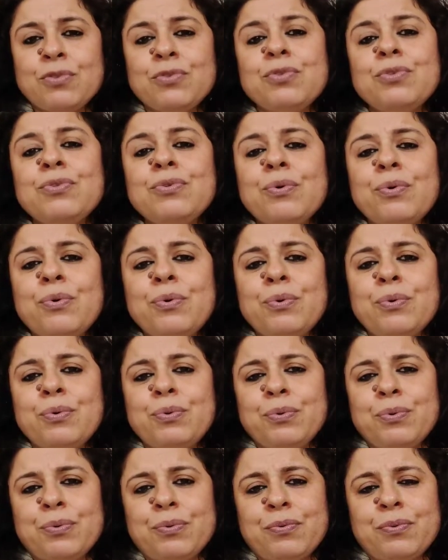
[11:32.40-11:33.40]
to
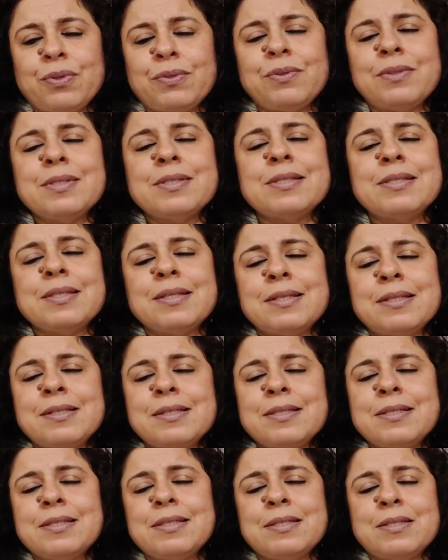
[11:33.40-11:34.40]
know that this
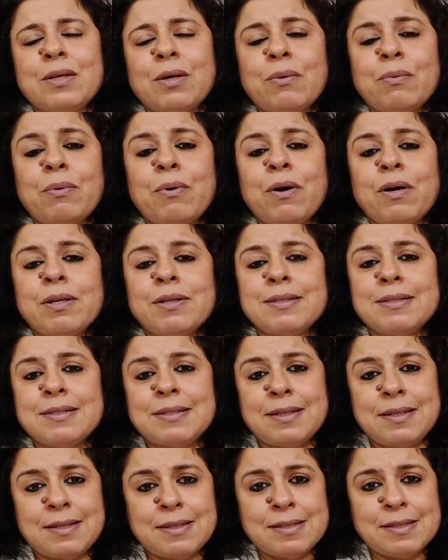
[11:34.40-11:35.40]
is what
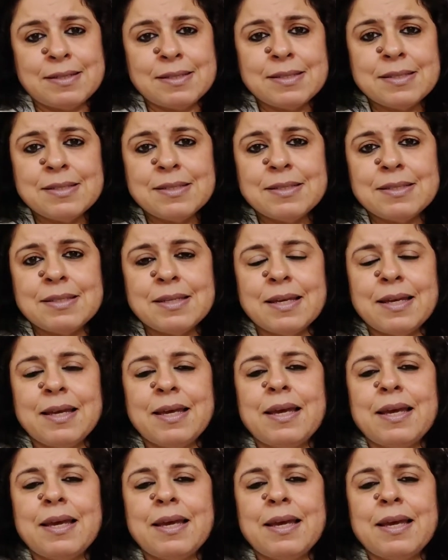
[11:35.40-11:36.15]
is,